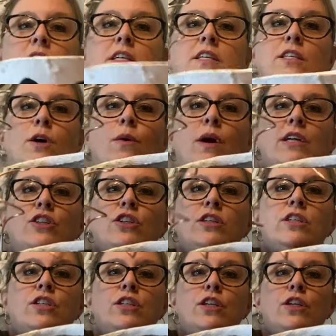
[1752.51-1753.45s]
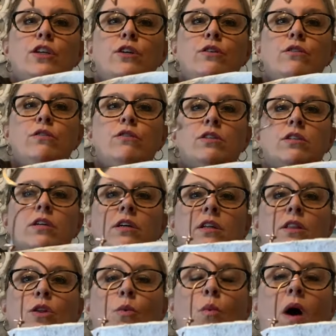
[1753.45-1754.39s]
So I just use
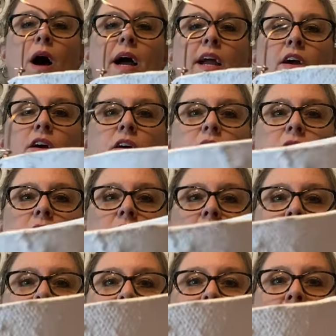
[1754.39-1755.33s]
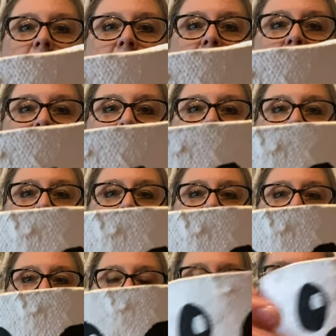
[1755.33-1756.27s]
the wire
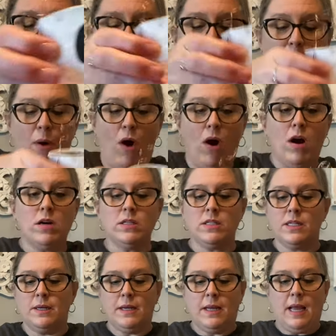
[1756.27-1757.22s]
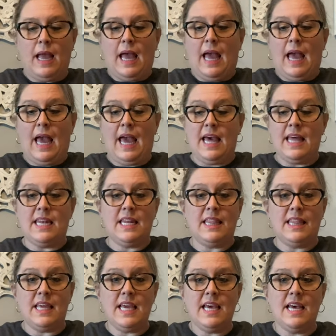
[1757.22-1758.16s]
and do that part.
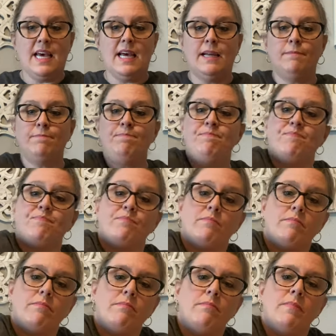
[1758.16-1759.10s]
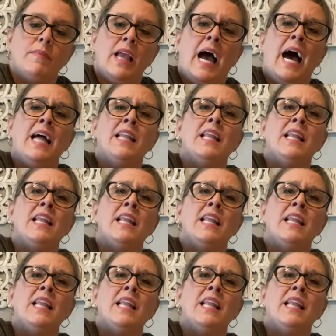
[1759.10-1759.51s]
And then I